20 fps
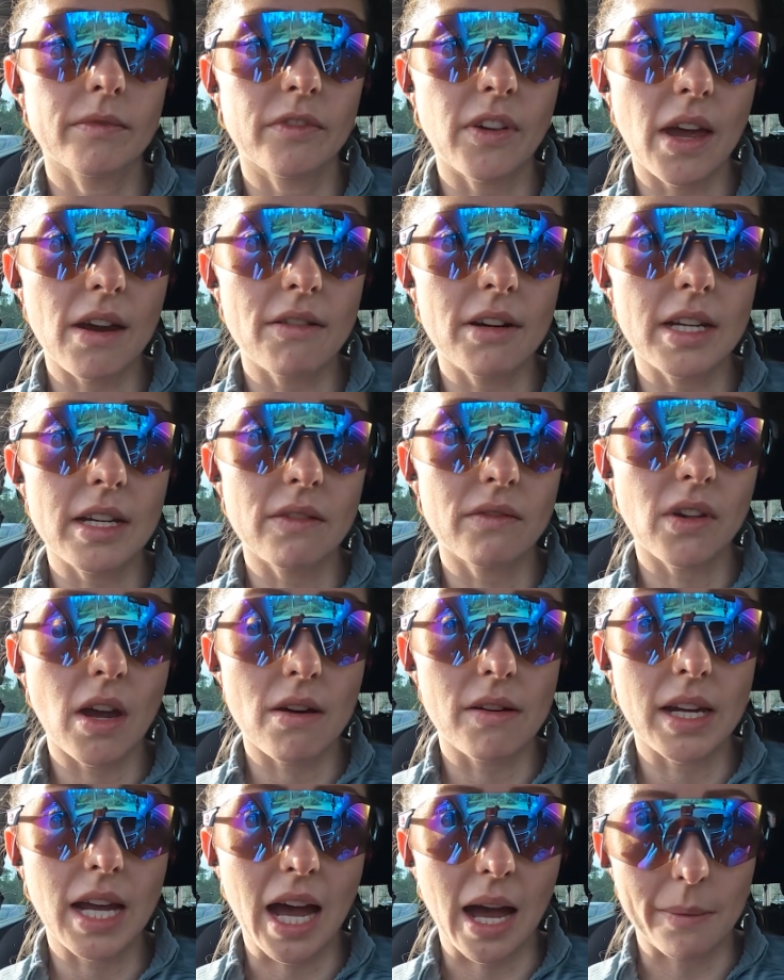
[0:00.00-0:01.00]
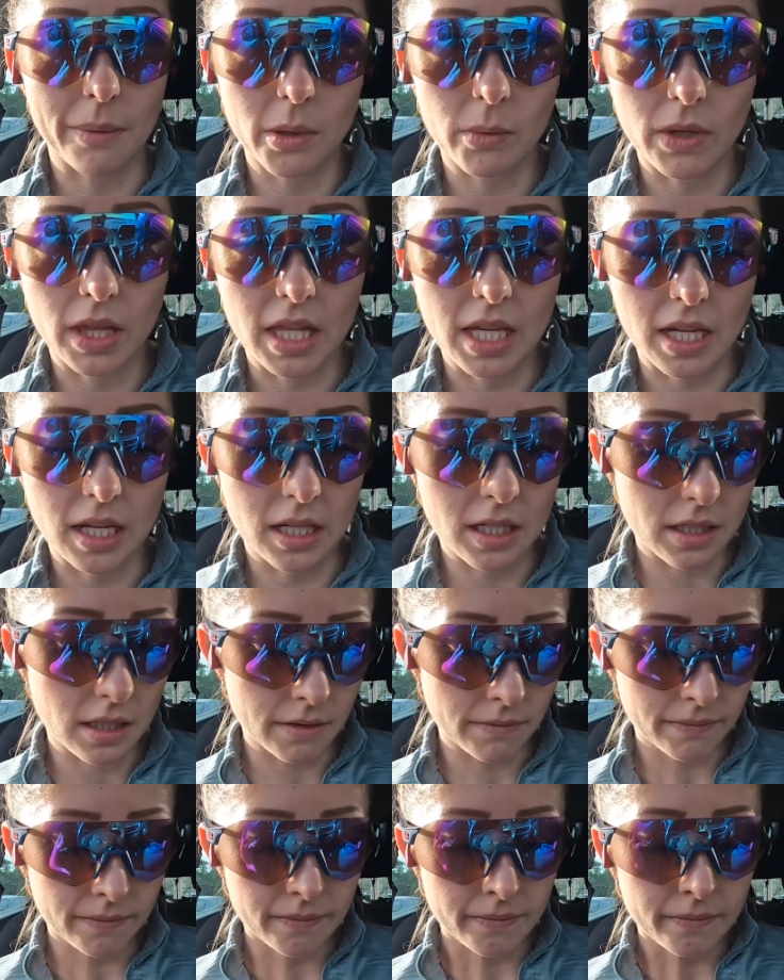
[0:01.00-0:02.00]
very, very happy with
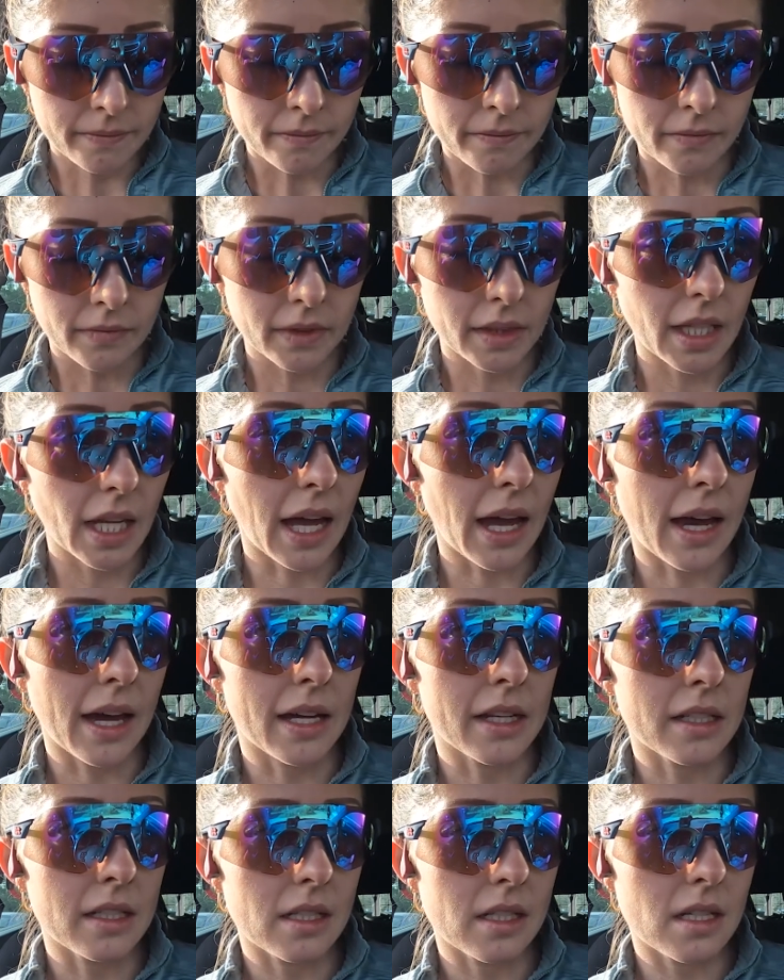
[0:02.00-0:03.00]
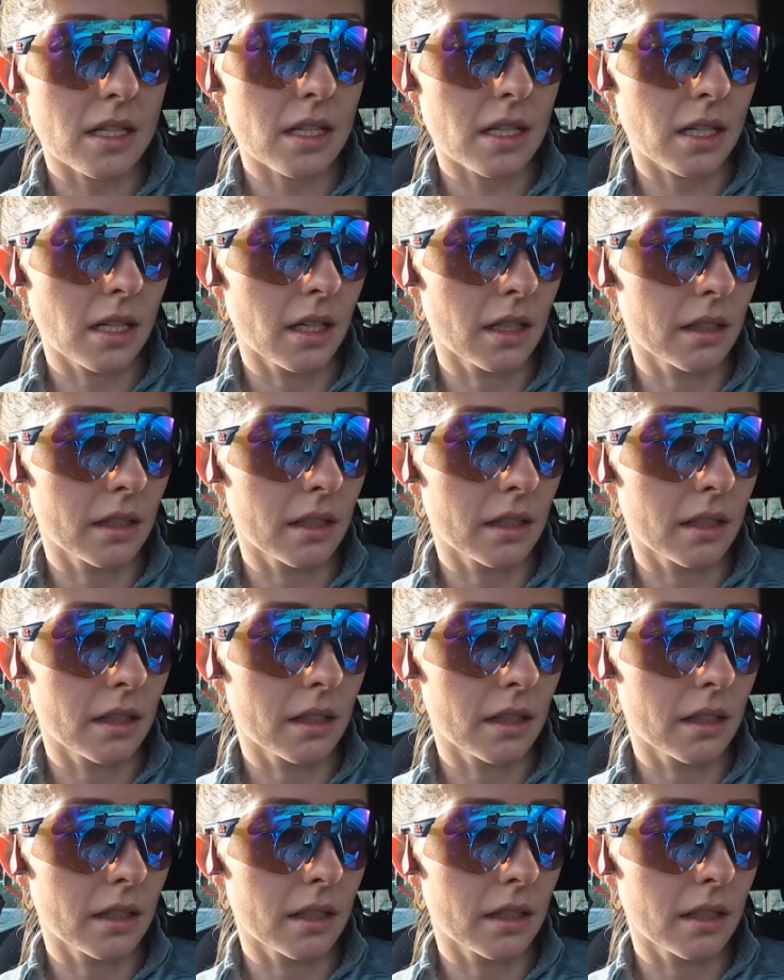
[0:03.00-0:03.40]
these. And